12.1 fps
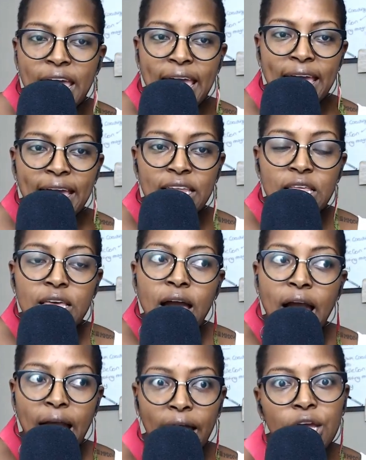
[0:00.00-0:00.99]
And
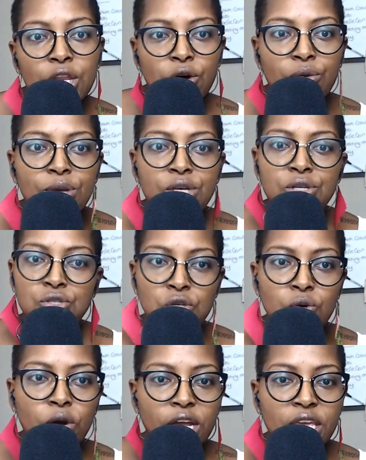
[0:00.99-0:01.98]
I know because
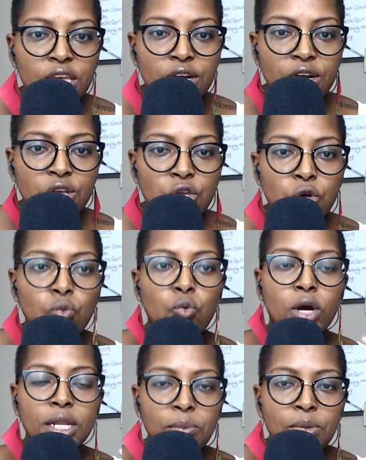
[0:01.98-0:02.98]
you are here, you
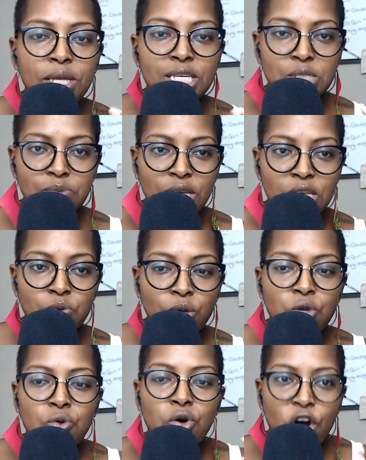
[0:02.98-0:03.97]
want to be in a space where
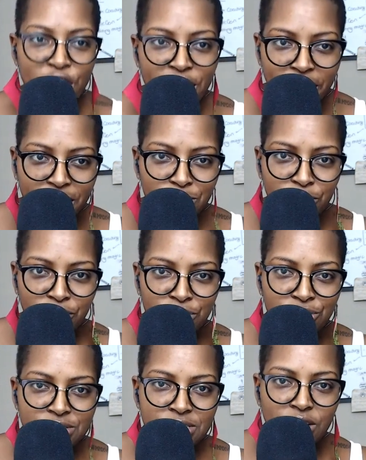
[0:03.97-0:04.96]
you are accountable for
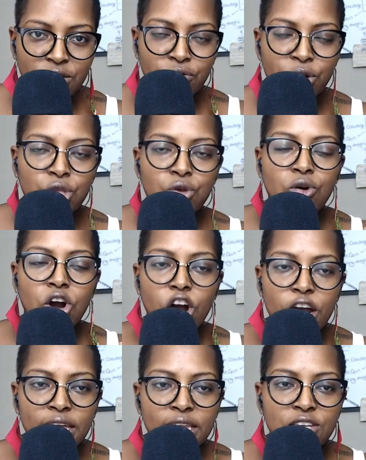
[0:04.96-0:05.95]
yourself, where you
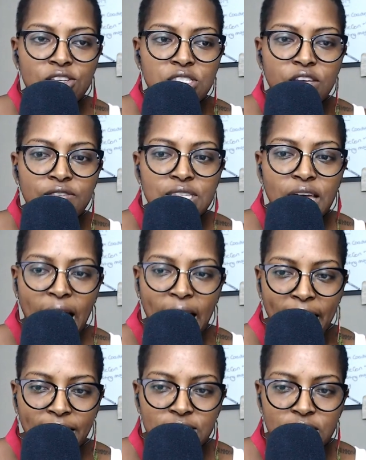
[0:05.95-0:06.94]
are getting yourself to
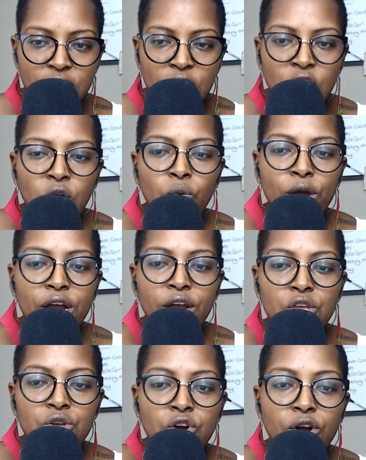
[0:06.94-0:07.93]
act, where
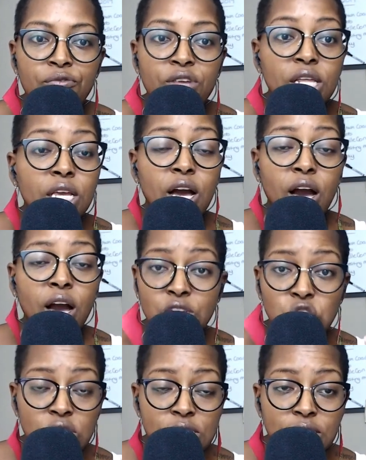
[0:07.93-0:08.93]
you're really
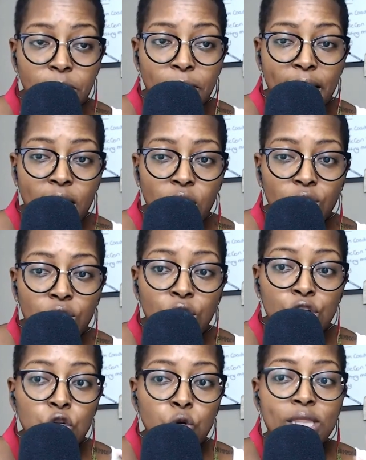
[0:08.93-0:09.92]
conscious about
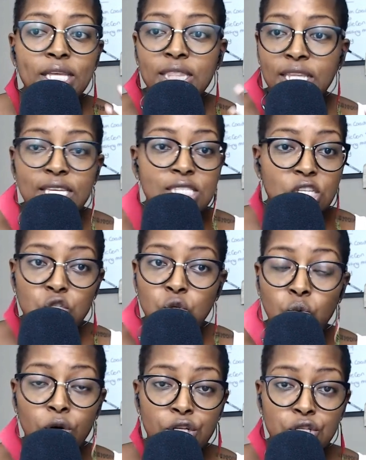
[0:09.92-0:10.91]
doing the things that
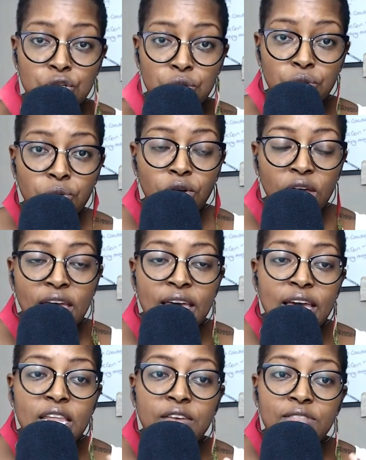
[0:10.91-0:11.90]
you want to do.
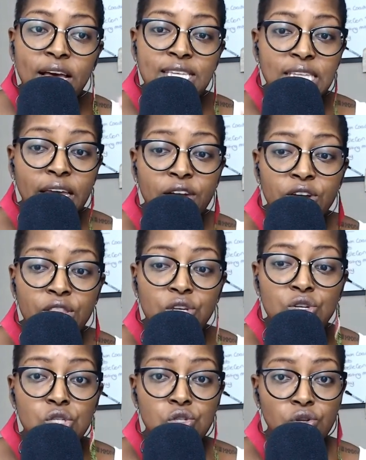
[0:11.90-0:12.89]
And if that's the area
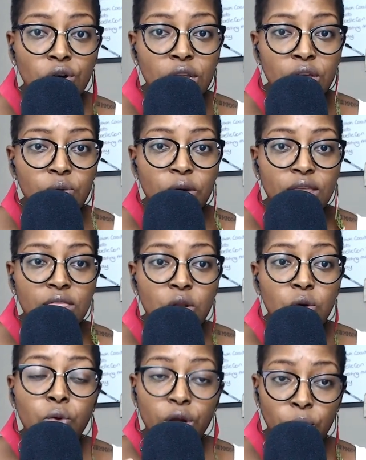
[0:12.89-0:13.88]
that you're struggling with,
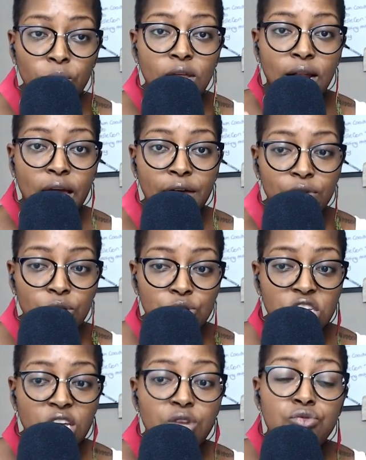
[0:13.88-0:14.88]
then working with a life
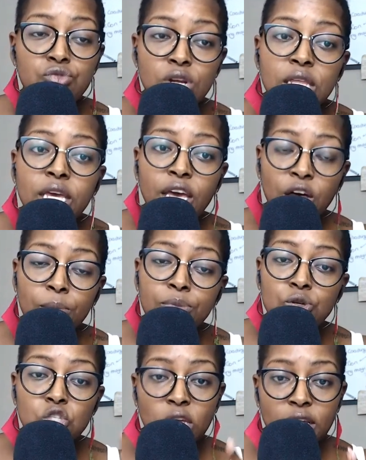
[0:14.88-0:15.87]
coach can really help
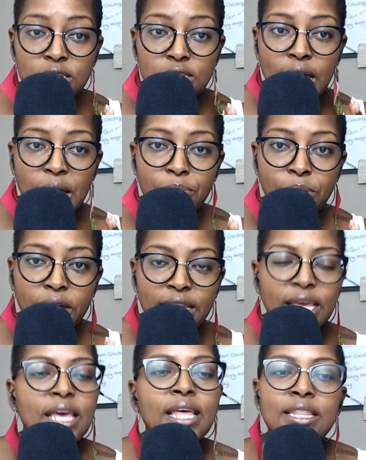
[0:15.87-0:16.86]
you change that.
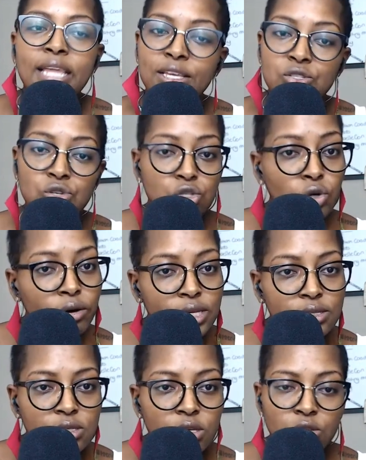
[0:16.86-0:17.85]
But that's your
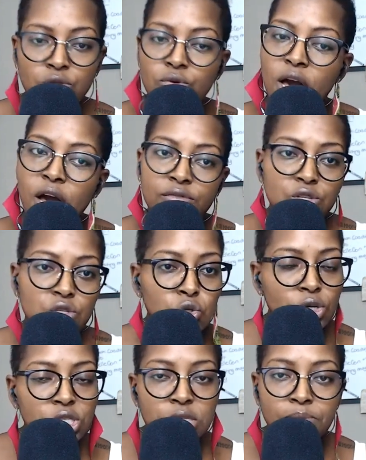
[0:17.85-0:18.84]
choice. You have the
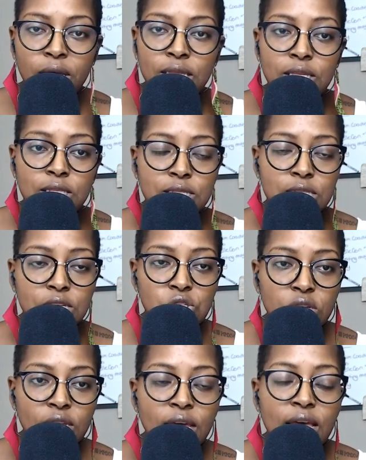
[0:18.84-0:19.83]
choice to make the
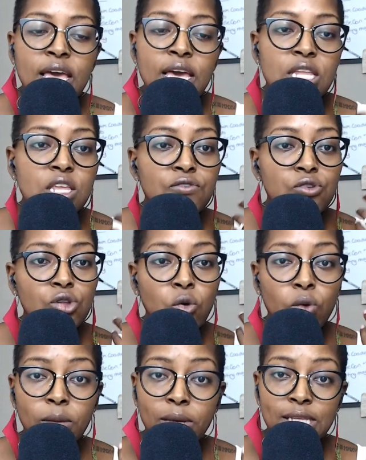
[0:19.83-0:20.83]
decision. And if you
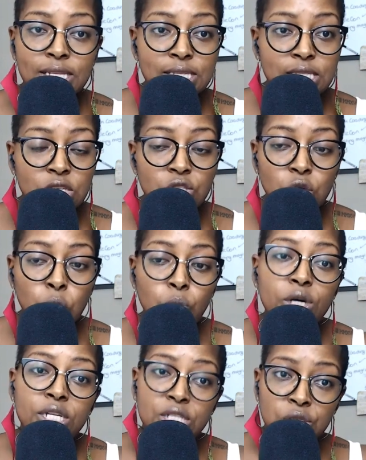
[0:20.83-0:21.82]
don't want to make that decision, you
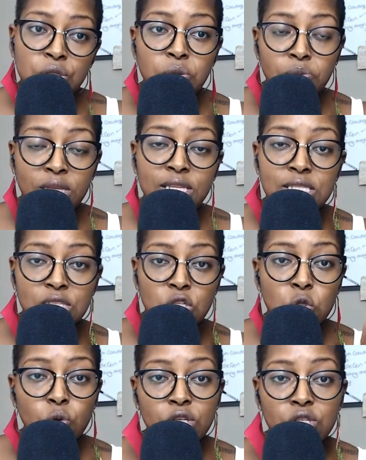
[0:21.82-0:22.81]
will continue to be in the
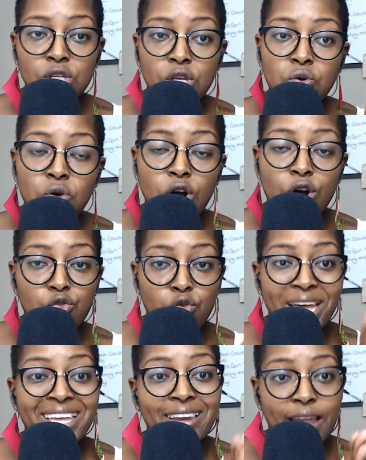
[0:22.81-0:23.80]
situation that you are
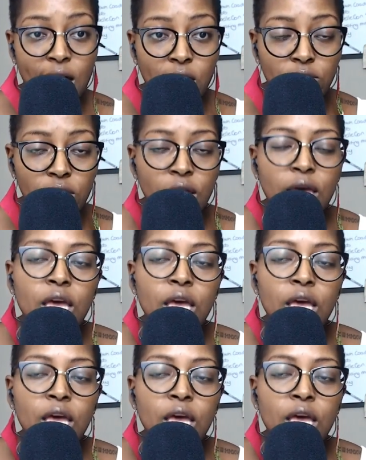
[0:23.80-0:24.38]
right now.